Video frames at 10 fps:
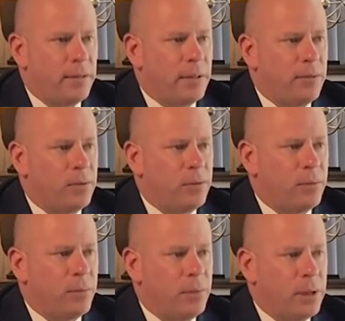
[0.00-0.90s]

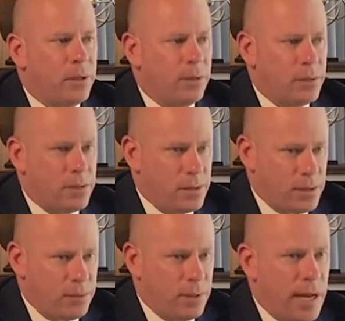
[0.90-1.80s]
We'll be curious to
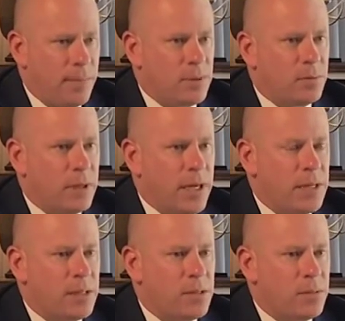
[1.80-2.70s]
see what happens with
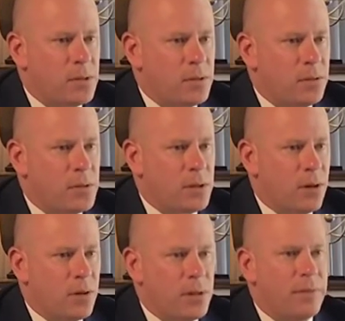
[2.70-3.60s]
cases when school
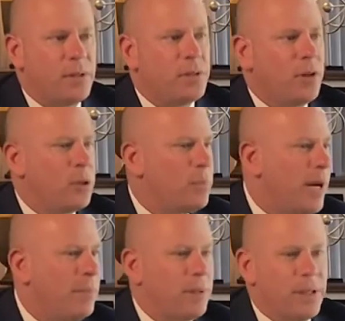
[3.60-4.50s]
starts, and if it's a younger
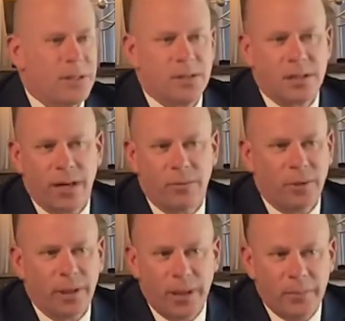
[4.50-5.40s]
population, does that
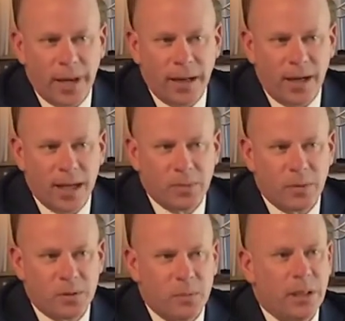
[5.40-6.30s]
really impact
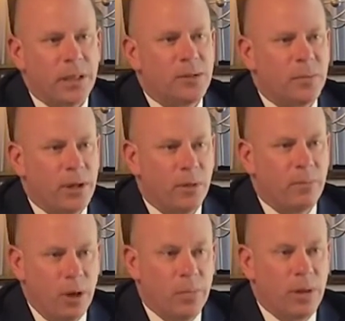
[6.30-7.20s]
hospitals much? We
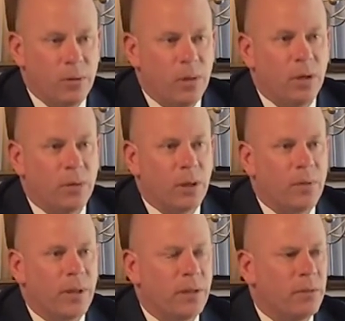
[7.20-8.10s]
hope that it won't.
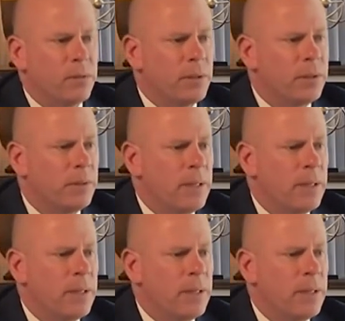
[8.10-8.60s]
Don't think that it will.